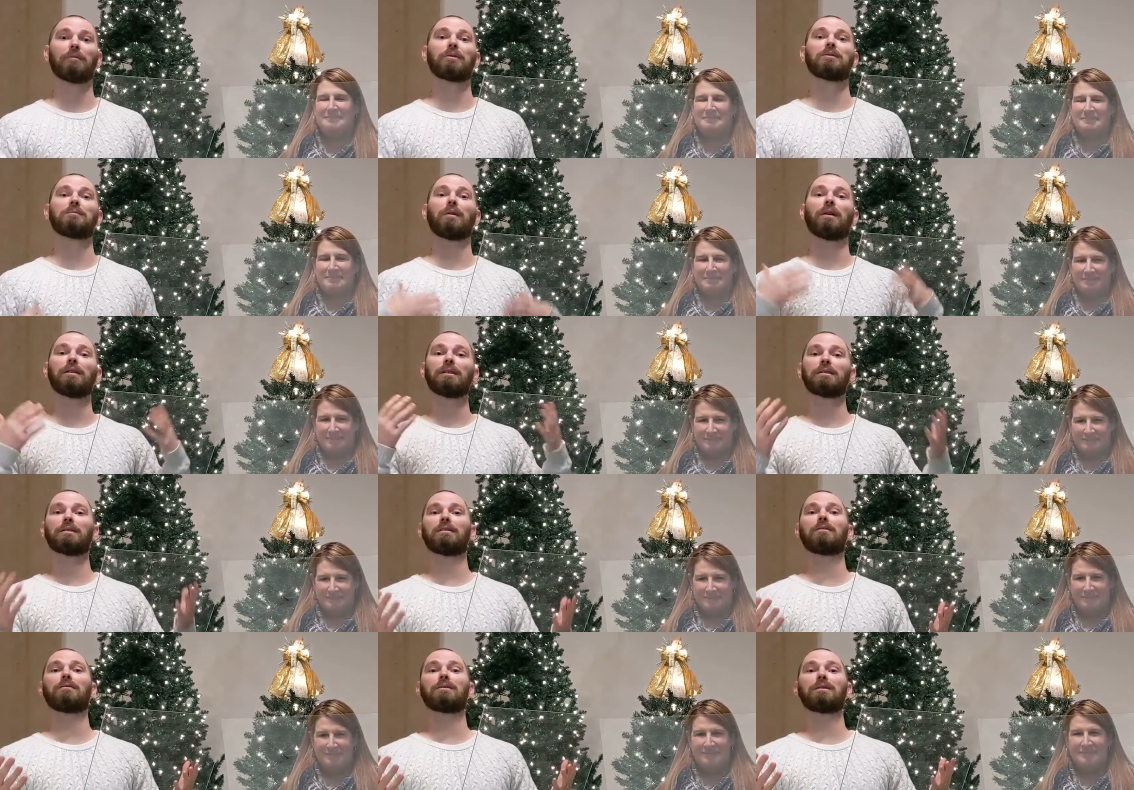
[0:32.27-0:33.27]
Speaker 1: by responding
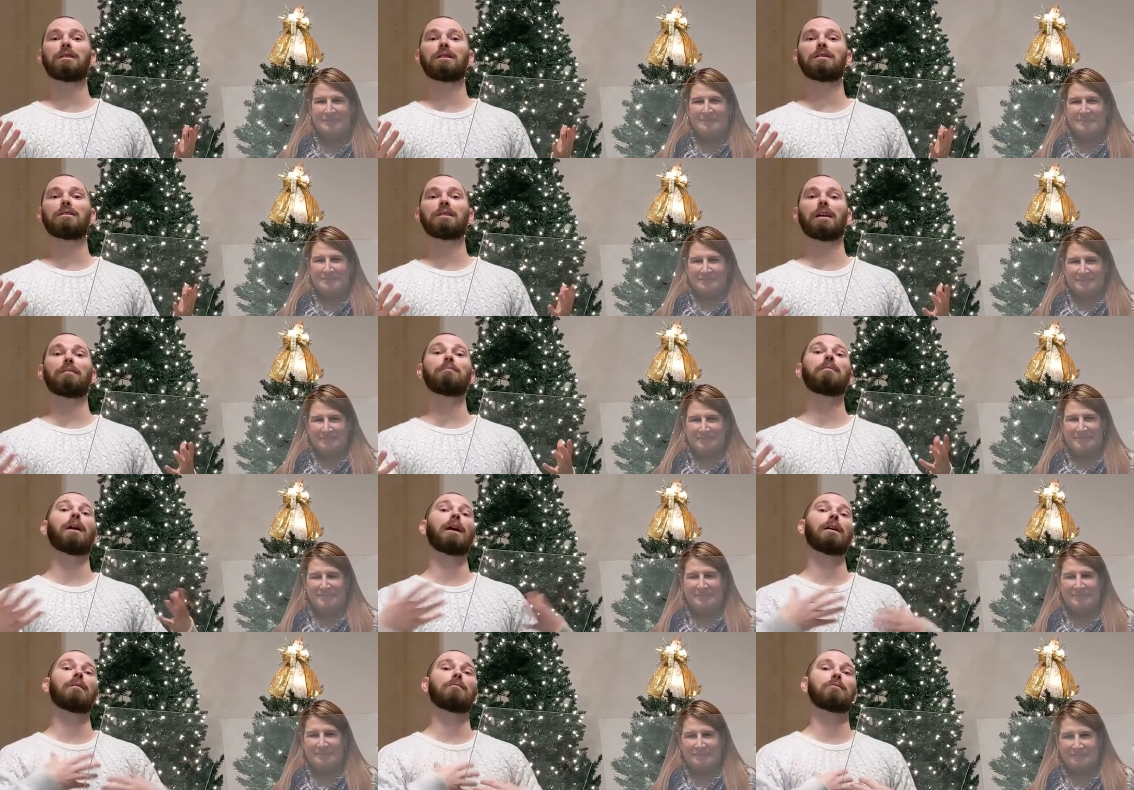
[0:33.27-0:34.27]
to those needs, and
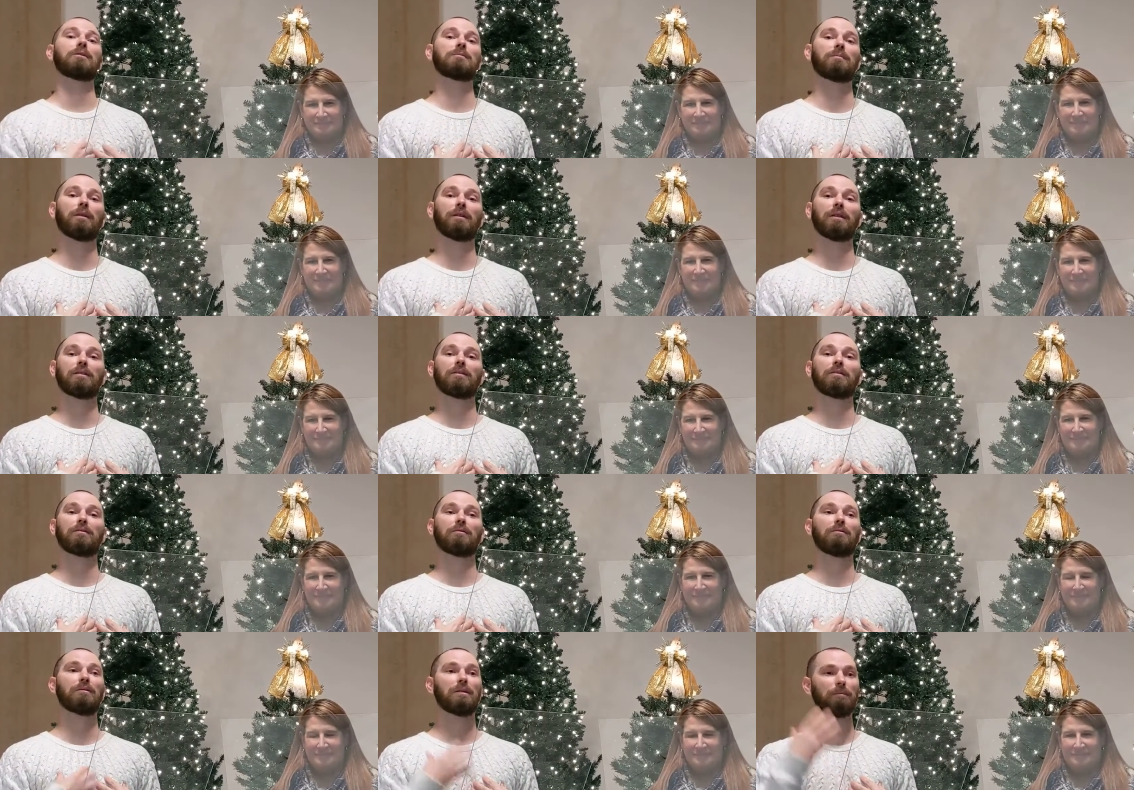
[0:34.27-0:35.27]
by responding
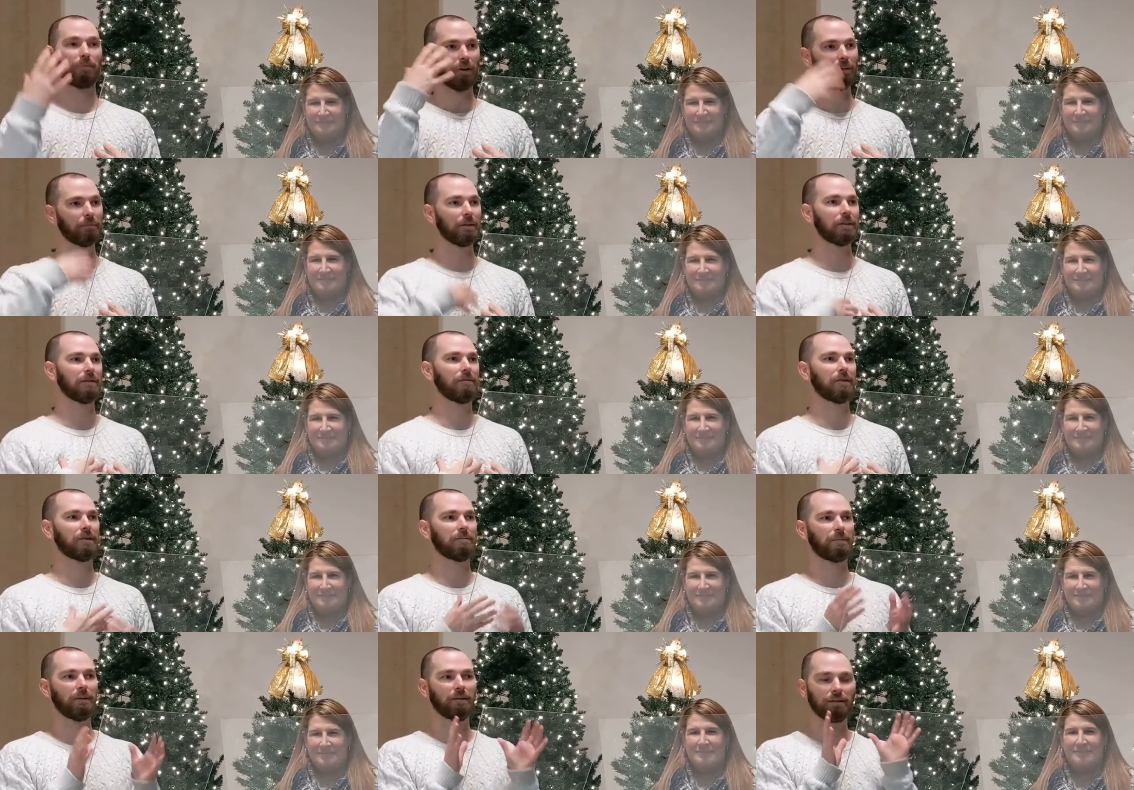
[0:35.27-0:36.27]
to the promptings of the
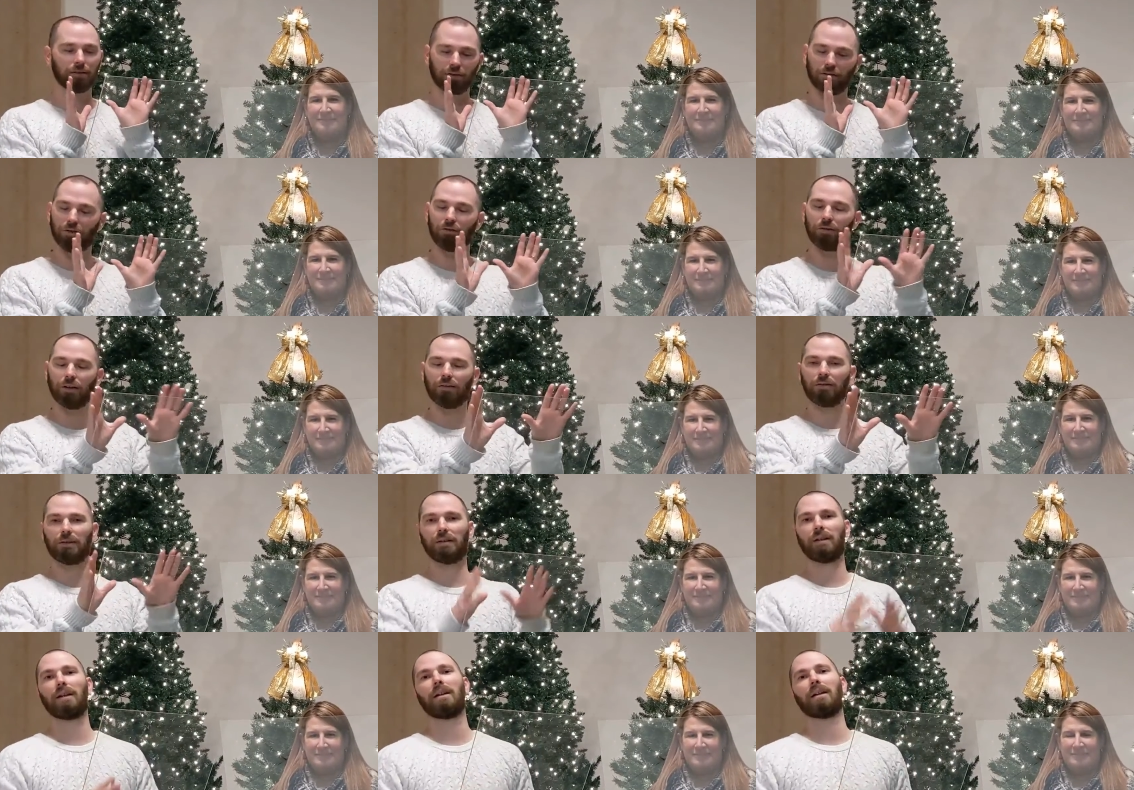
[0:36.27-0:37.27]
Spirit to go
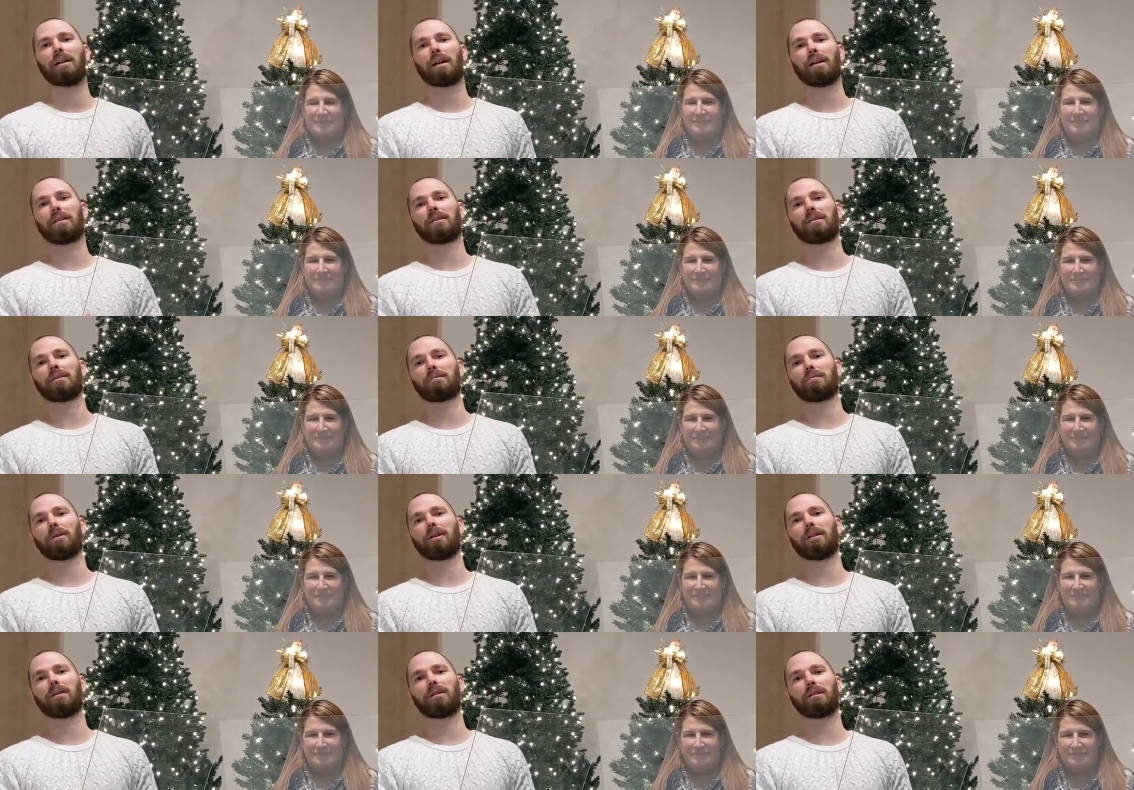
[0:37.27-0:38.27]
out and to
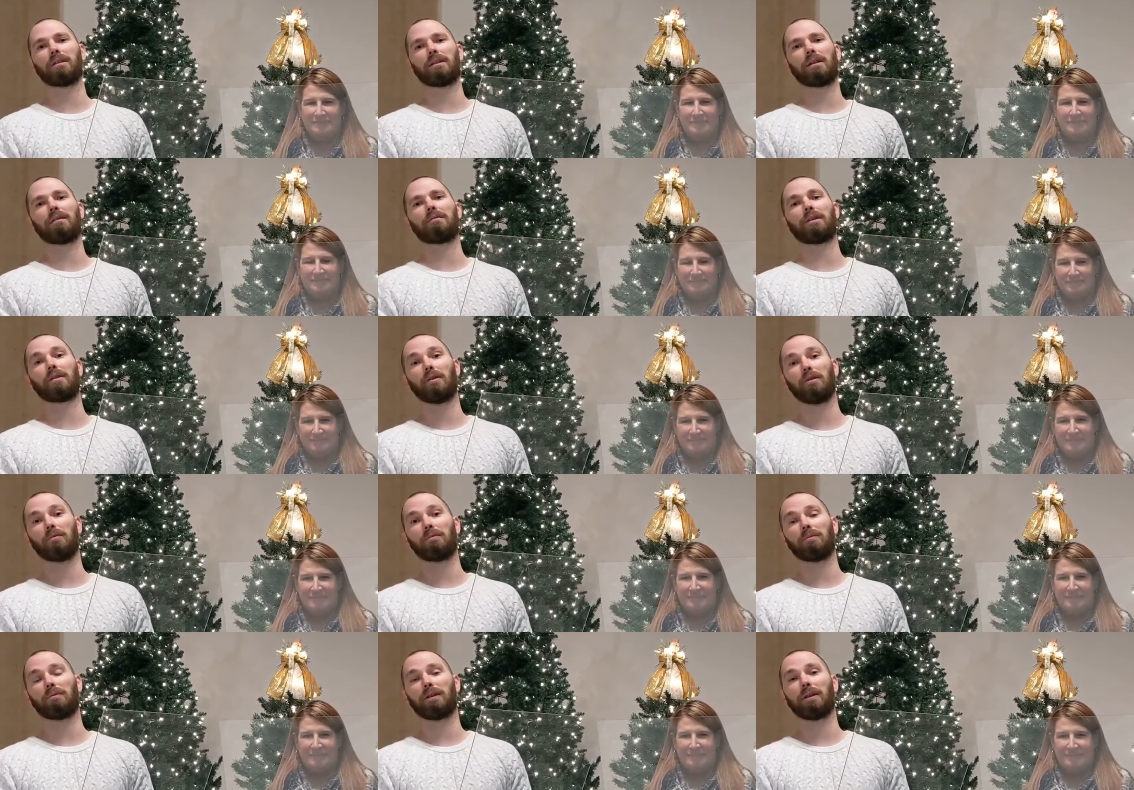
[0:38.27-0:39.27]
spread love and
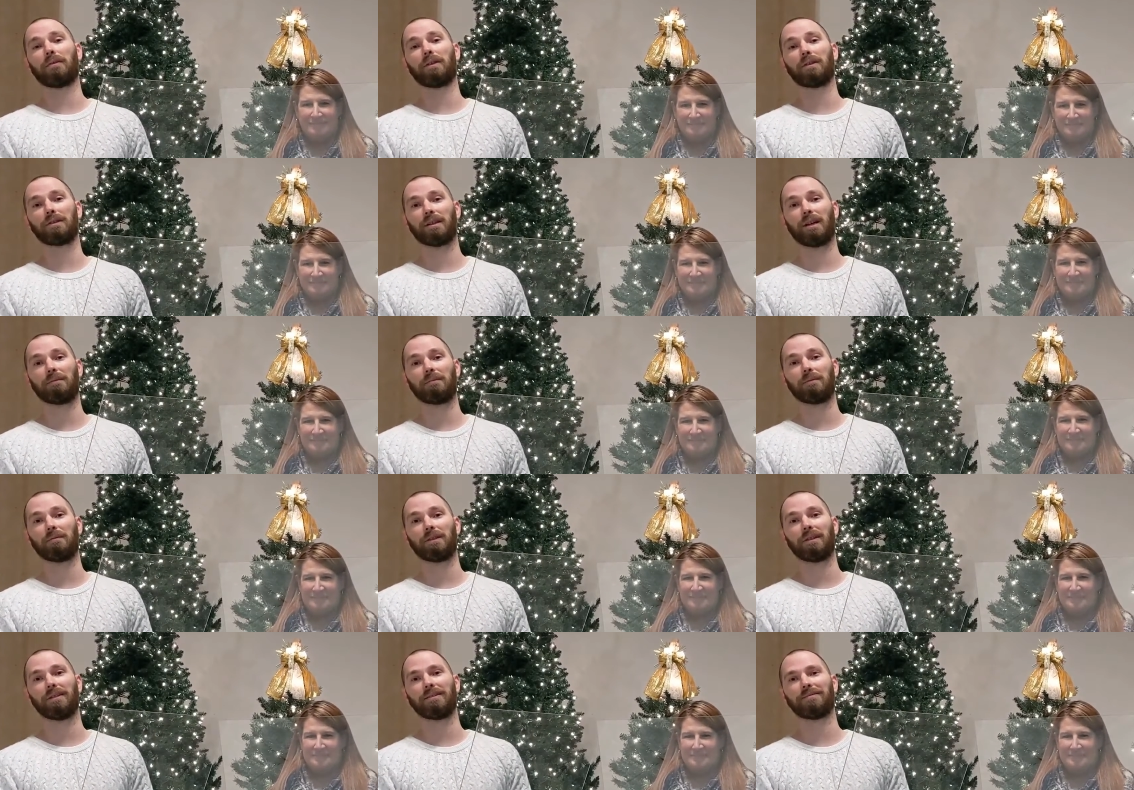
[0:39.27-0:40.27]
hope uh, this time
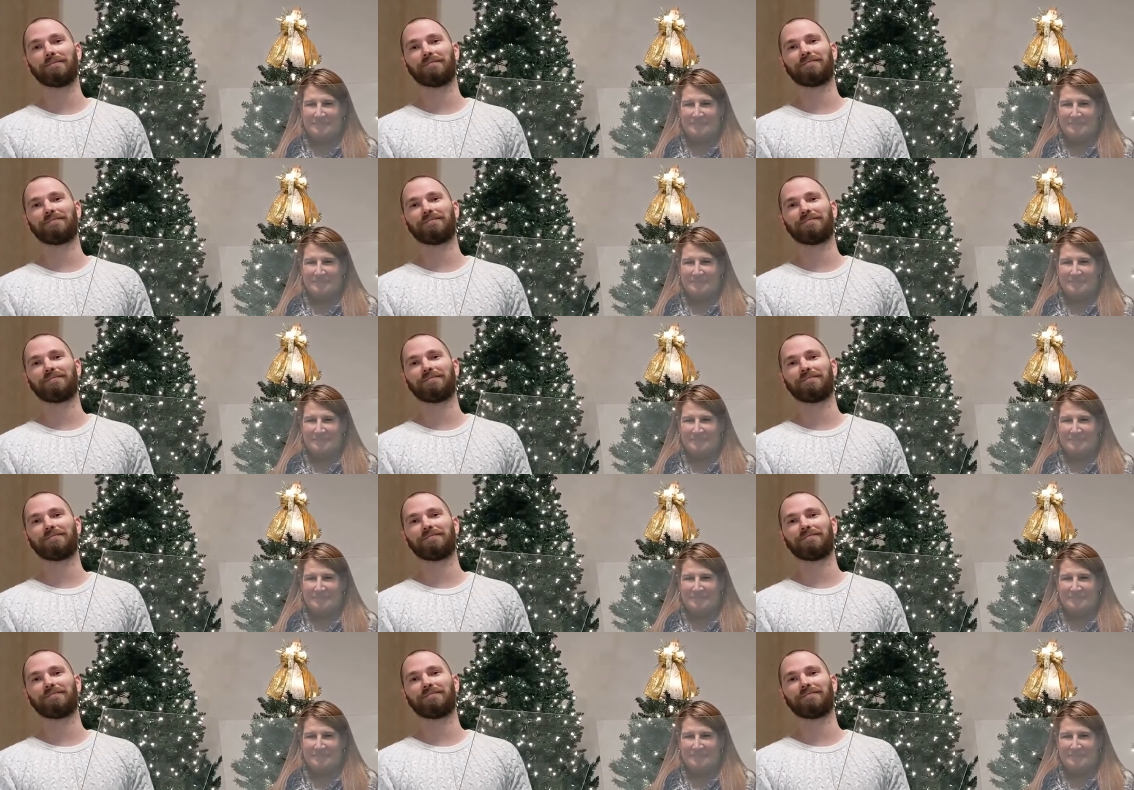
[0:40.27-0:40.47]
of year.